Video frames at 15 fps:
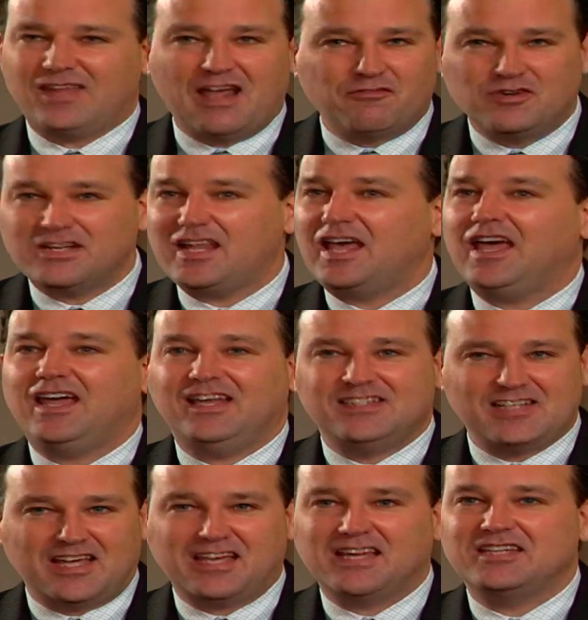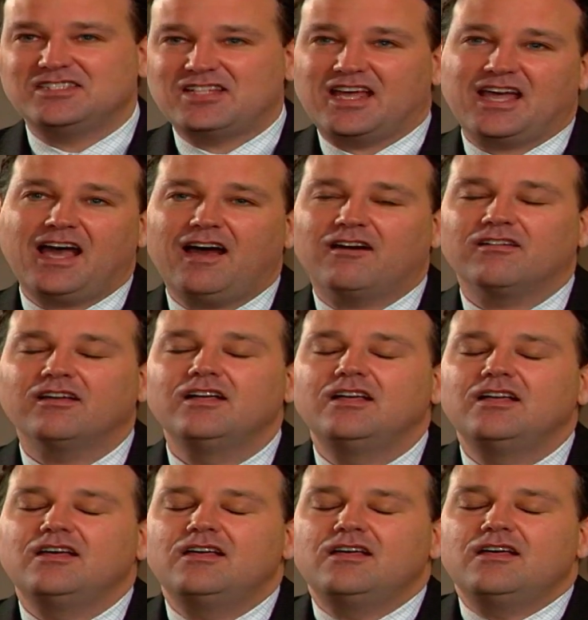every day, day in, day out.
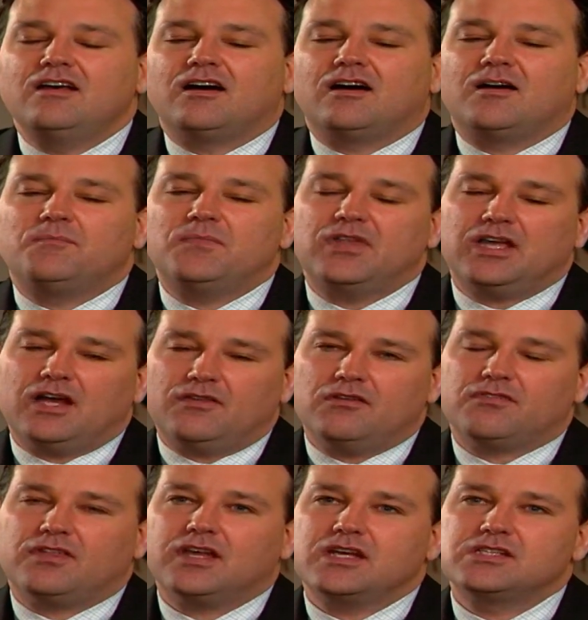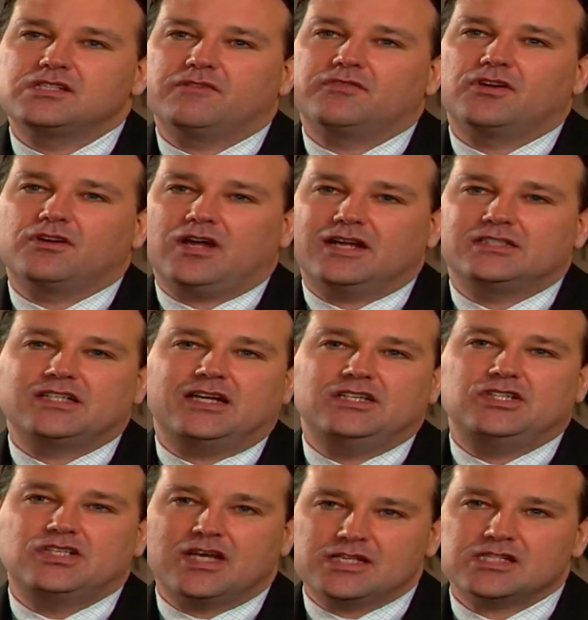The other thing is if they're not
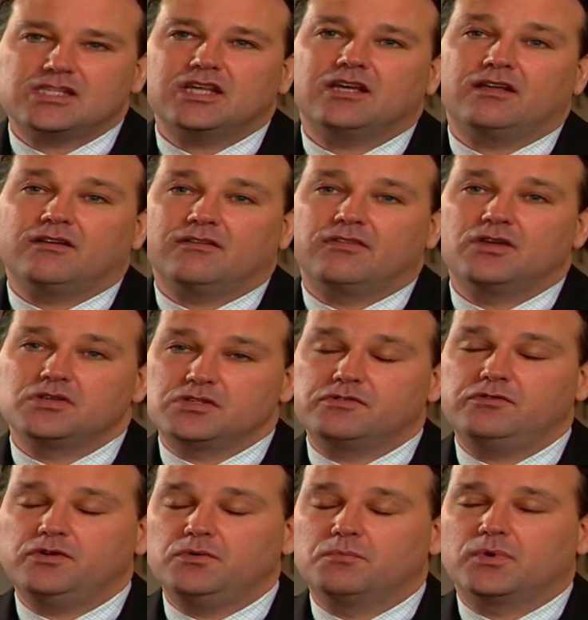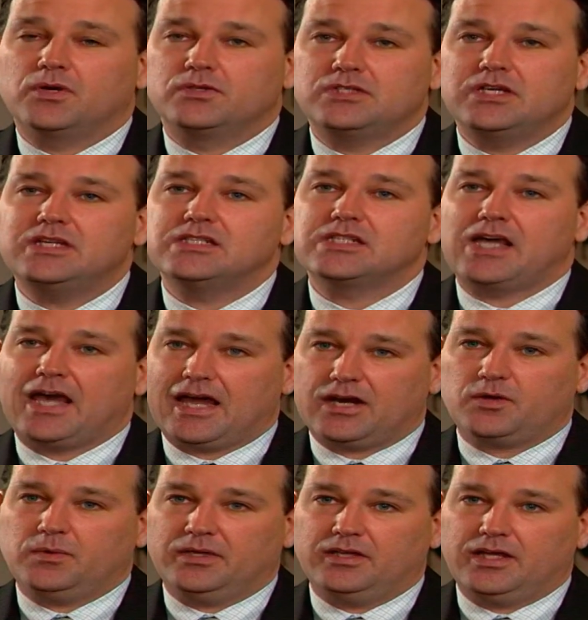digesting those food proteins
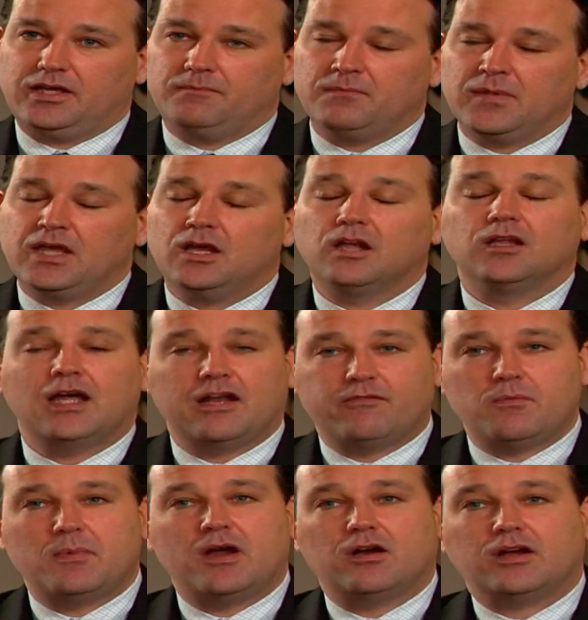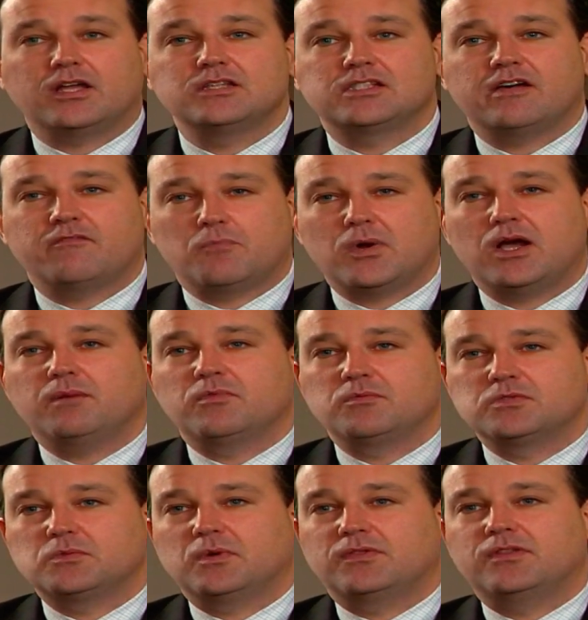adequately. A lot of Americans have
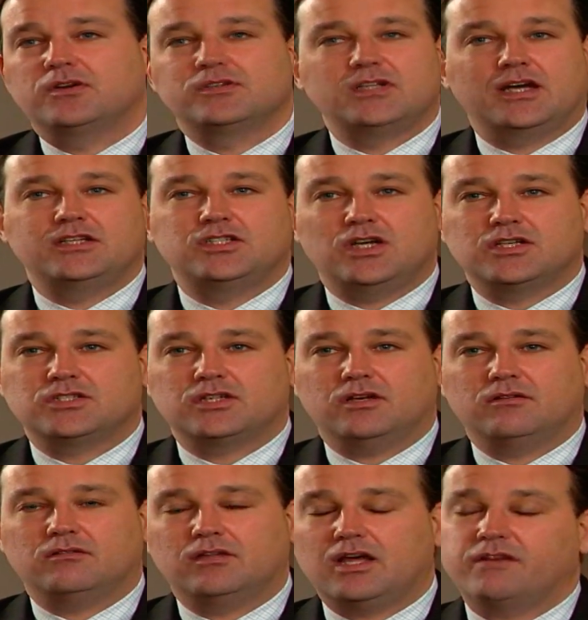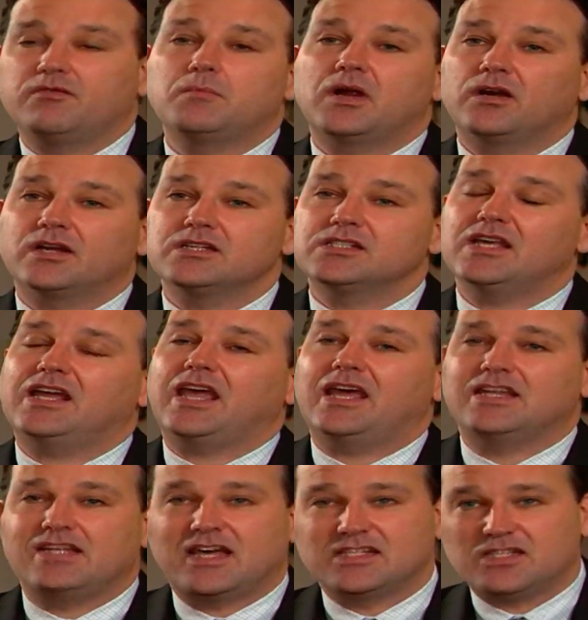problems with their digestion. A lot of Americans take
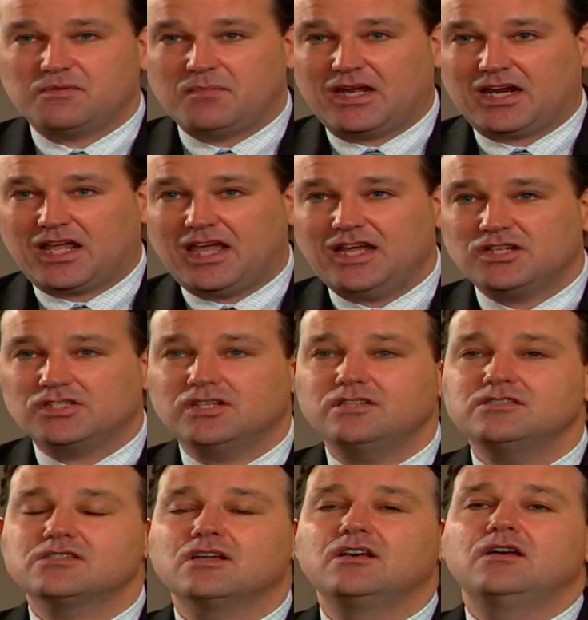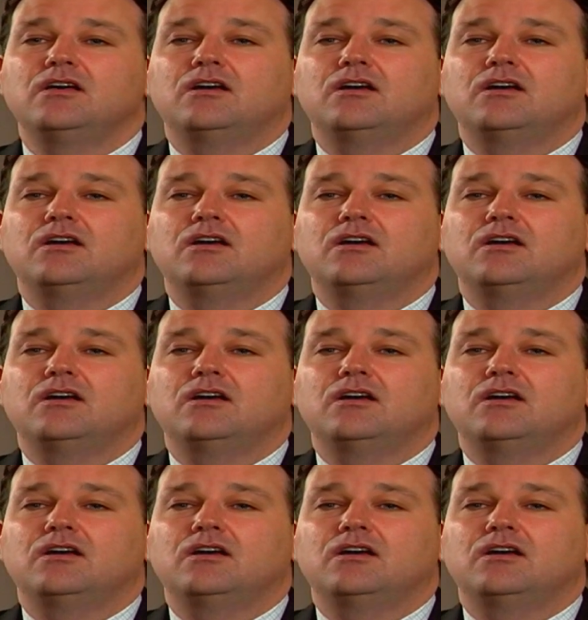antacid medications.